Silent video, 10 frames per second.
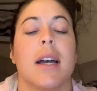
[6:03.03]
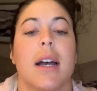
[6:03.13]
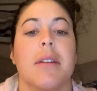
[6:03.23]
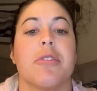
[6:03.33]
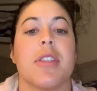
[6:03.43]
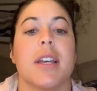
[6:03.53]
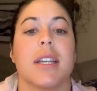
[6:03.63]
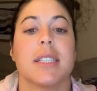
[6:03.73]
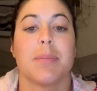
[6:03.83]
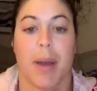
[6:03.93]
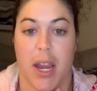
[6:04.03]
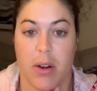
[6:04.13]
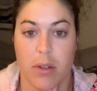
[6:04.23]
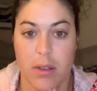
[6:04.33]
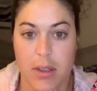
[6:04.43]
For the
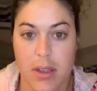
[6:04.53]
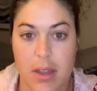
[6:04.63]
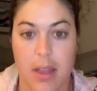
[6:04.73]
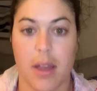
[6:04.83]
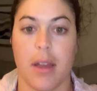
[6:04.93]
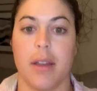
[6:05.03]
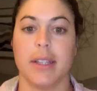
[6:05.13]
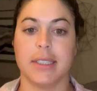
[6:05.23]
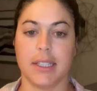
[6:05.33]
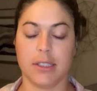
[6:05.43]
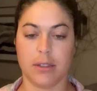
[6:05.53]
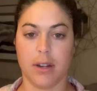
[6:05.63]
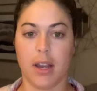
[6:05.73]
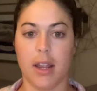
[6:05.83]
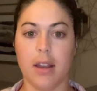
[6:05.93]
spinal
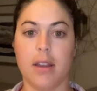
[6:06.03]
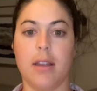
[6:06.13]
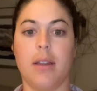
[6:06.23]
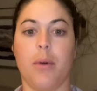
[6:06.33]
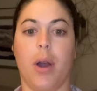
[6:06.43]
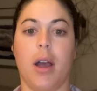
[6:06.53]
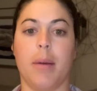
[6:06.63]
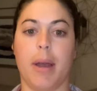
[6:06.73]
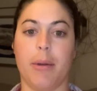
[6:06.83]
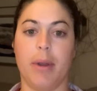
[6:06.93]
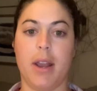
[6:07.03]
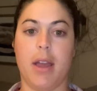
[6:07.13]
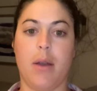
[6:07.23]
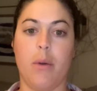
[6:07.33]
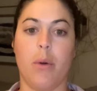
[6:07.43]
accessory, I would
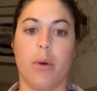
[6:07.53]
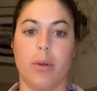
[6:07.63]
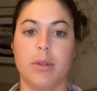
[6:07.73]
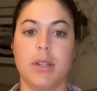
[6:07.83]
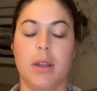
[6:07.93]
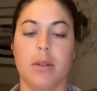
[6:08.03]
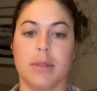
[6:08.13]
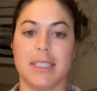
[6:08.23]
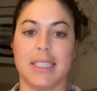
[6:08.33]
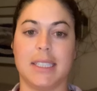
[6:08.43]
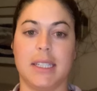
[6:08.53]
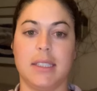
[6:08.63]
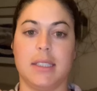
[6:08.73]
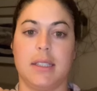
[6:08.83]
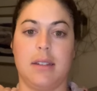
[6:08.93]
hold
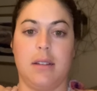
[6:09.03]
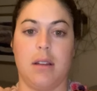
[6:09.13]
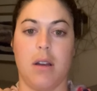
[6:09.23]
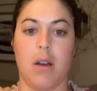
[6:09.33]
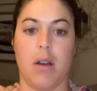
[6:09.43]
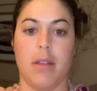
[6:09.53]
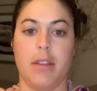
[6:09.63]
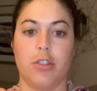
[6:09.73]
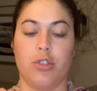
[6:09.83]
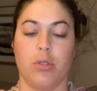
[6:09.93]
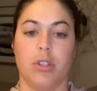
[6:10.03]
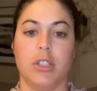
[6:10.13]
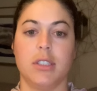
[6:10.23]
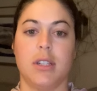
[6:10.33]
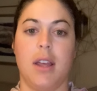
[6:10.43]
resistance on their
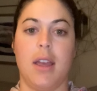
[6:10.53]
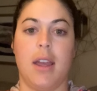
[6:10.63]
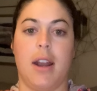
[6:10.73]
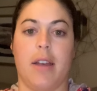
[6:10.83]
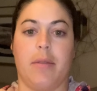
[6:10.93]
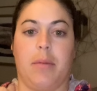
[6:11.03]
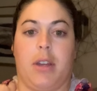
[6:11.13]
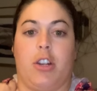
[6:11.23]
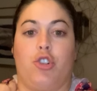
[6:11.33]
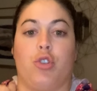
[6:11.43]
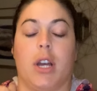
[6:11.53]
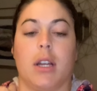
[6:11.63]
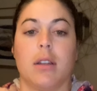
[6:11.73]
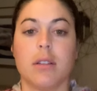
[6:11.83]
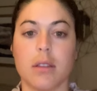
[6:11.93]
shoulders and have them kind of shrug
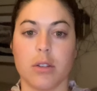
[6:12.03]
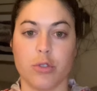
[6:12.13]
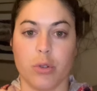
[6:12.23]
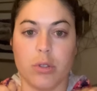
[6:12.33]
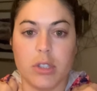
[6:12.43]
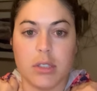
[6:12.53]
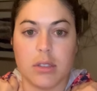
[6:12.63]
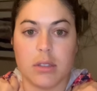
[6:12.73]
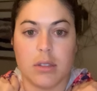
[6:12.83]
their shoulders,